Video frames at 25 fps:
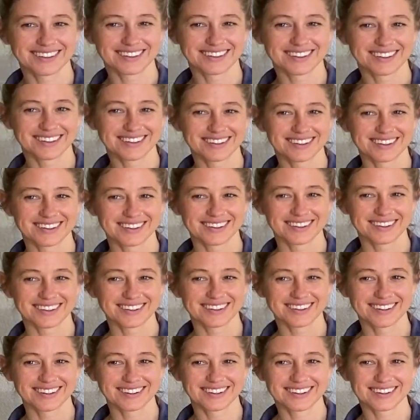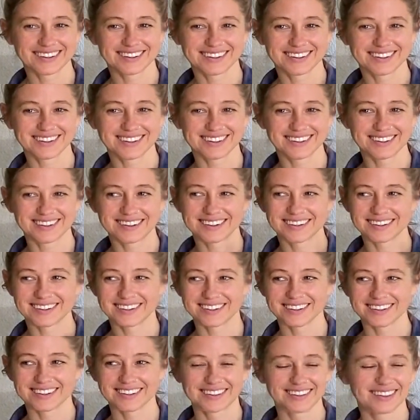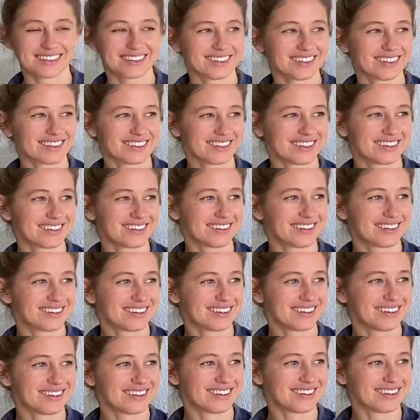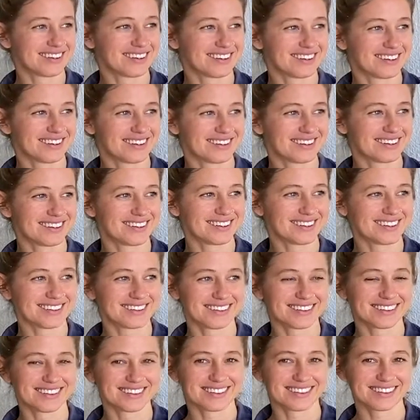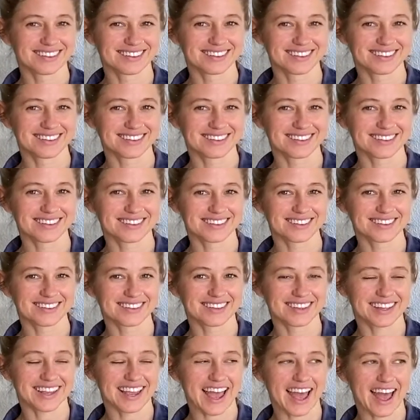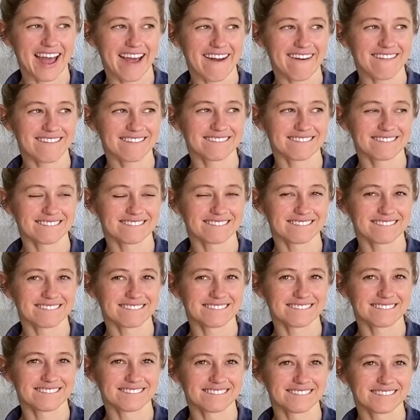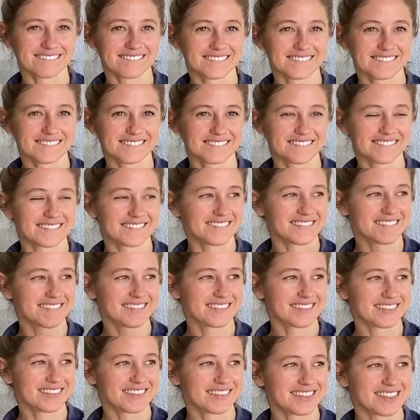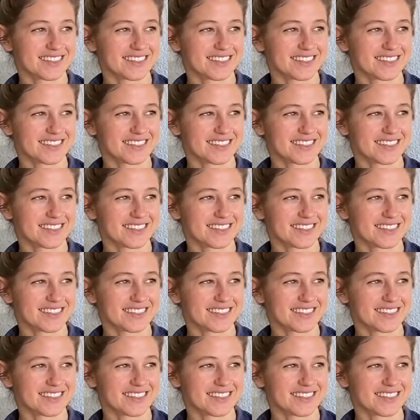This person isn't speaking.